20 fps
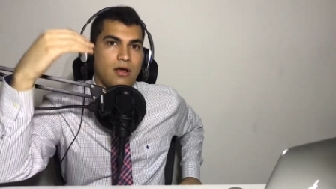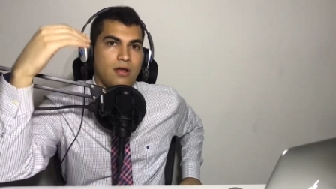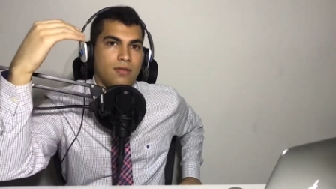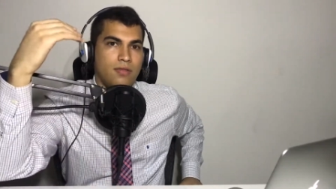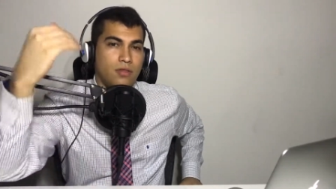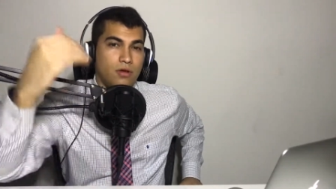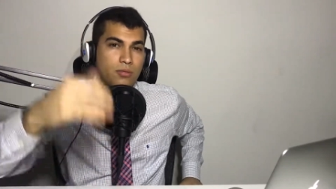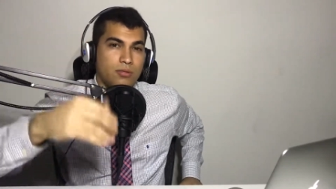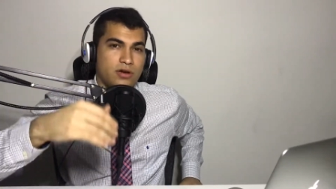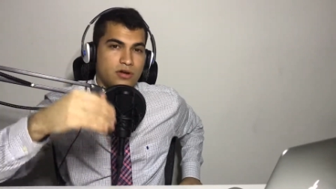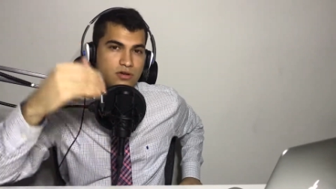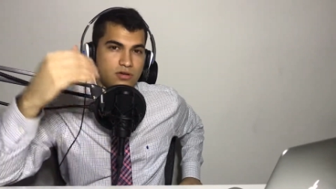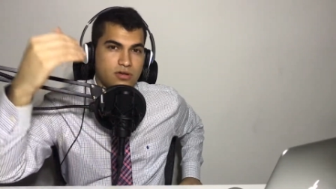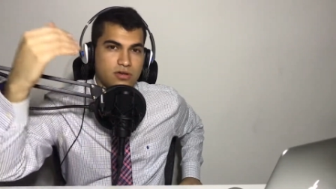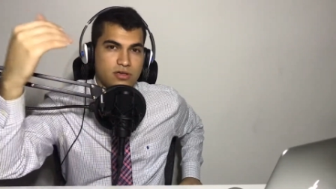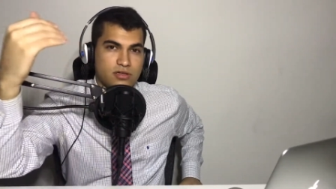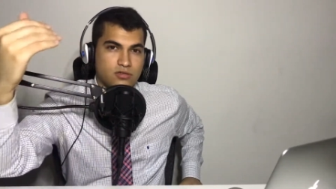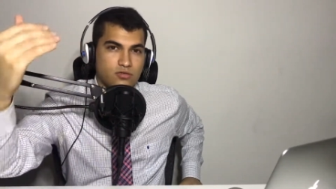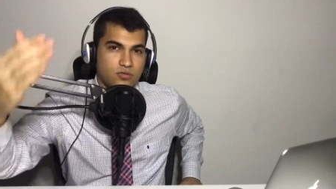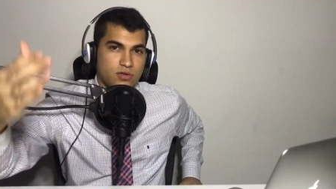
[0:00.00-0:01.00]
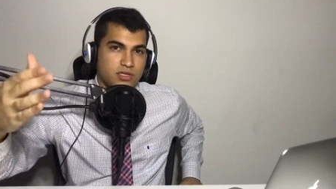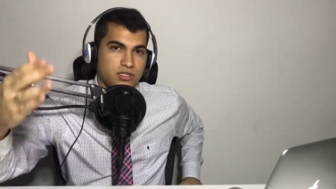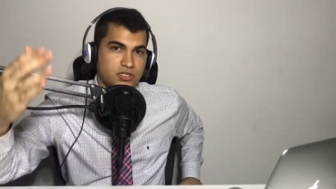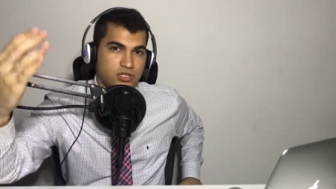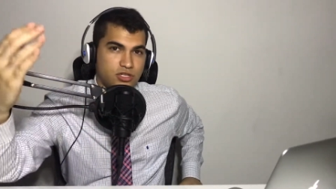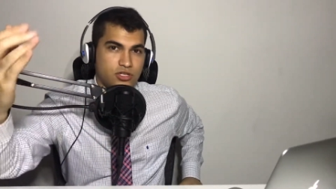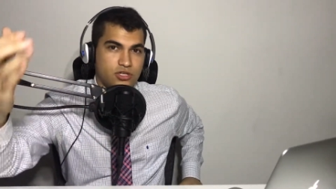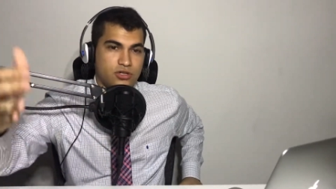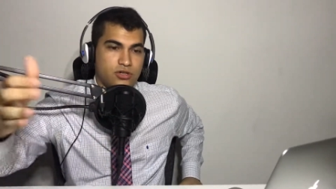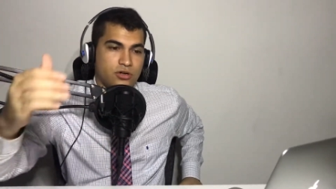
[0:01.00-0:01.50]
Nobody is really
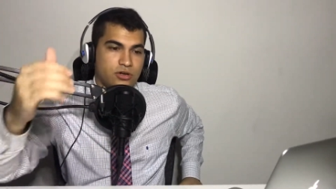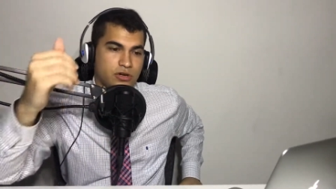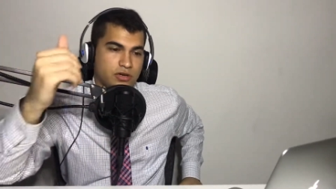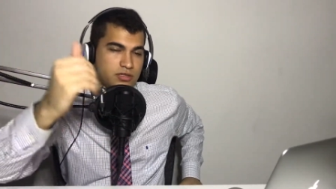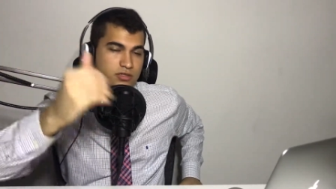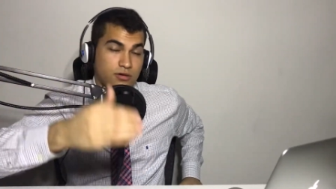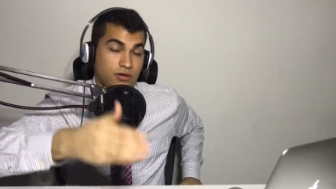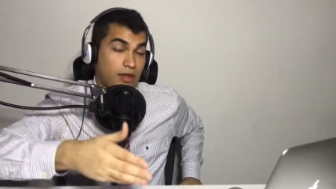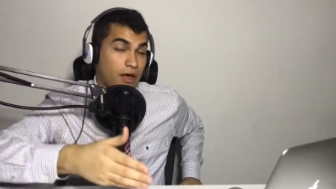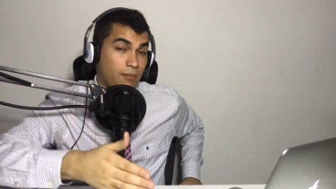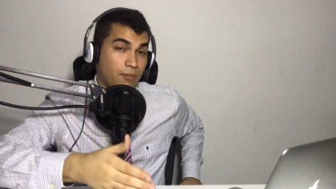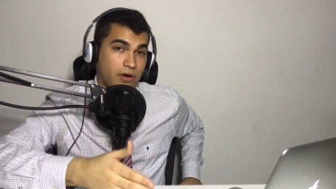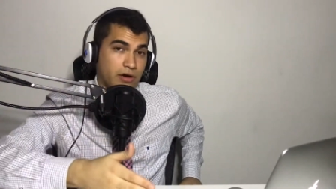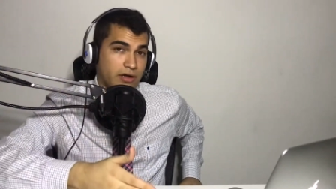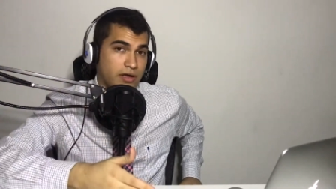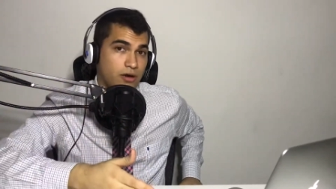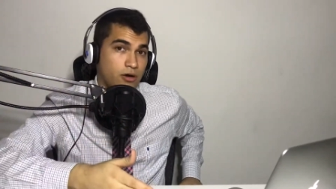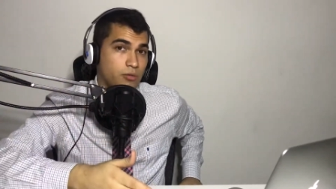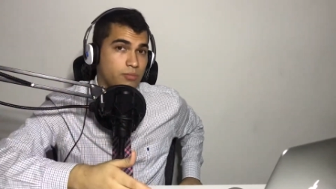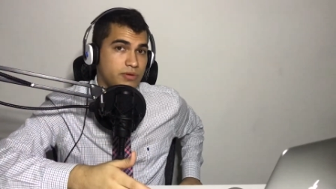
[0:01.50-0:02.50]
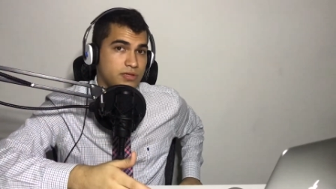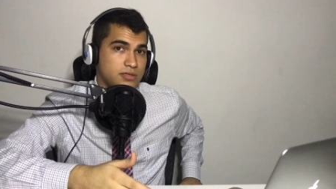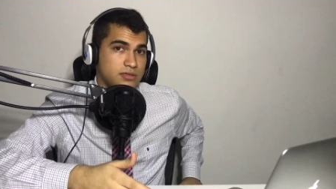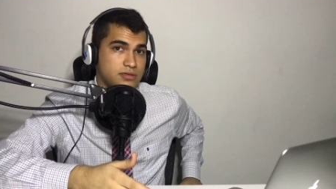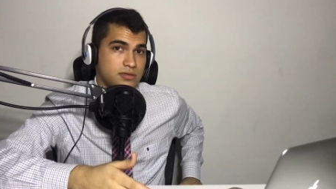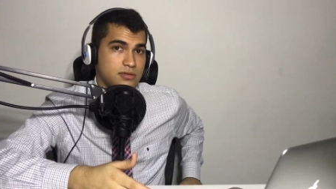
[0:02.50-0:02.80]
sure until that market opens.